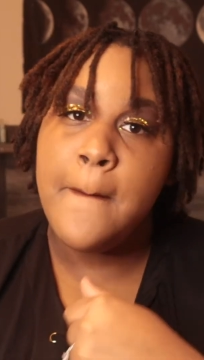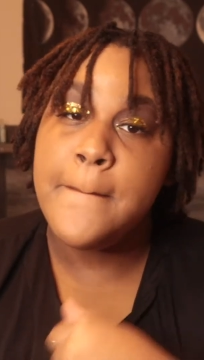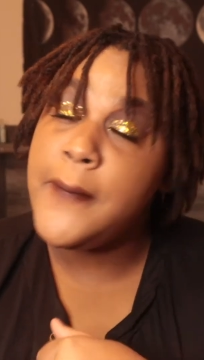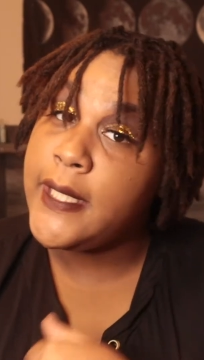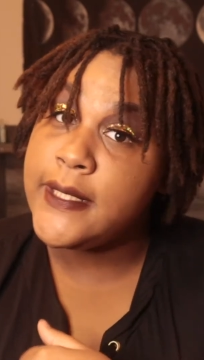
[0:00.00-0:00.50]

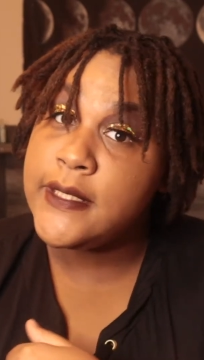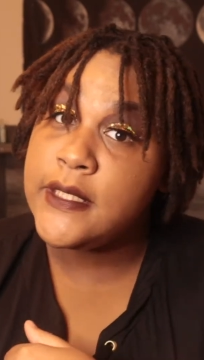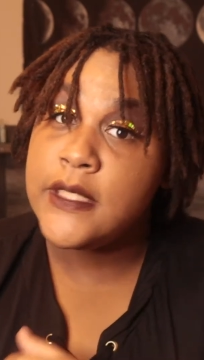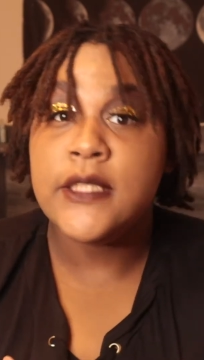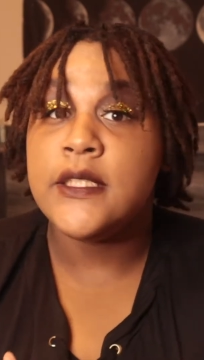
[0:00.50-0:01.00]
But
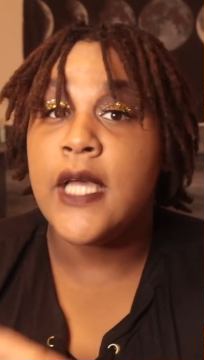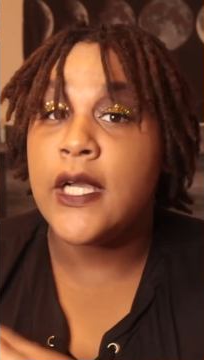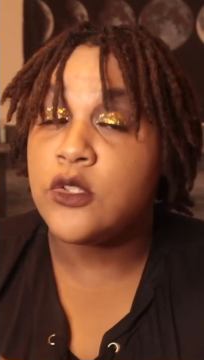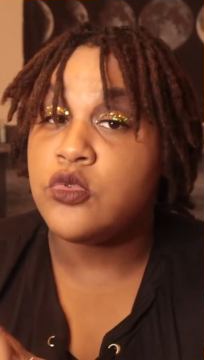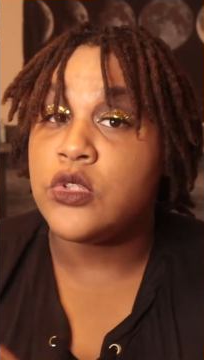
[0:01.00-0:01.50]
his
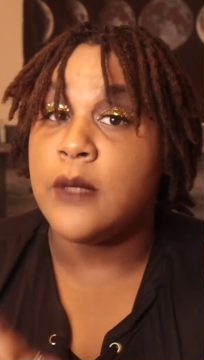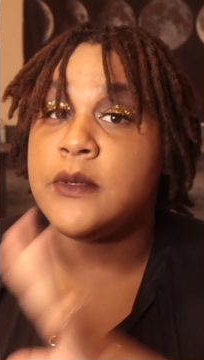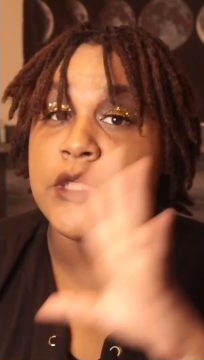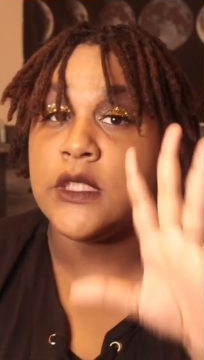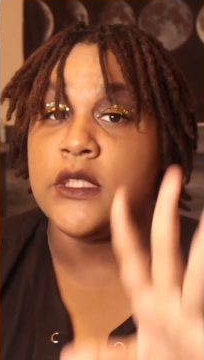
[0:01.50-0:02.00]
actual job
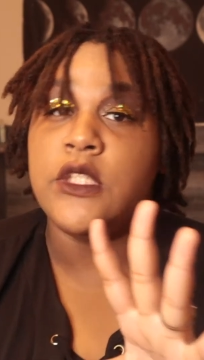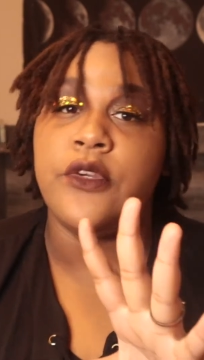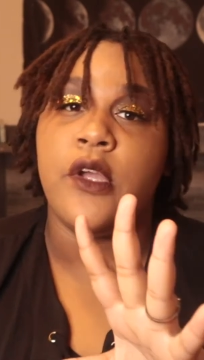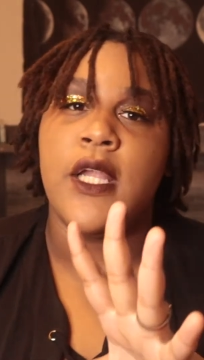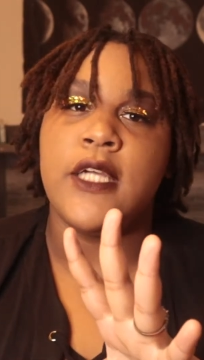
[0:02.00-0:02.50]
is an
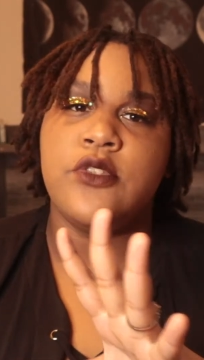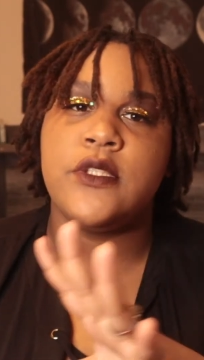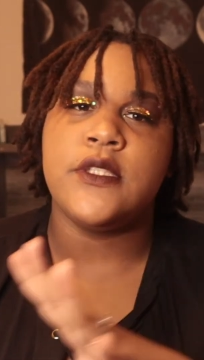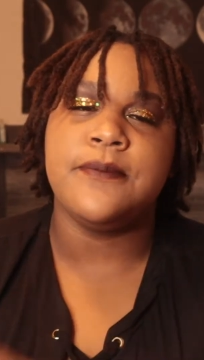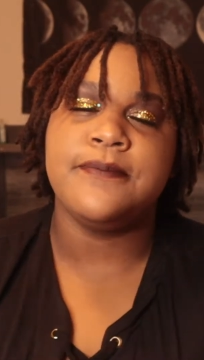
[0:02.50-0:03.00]
interior electrician.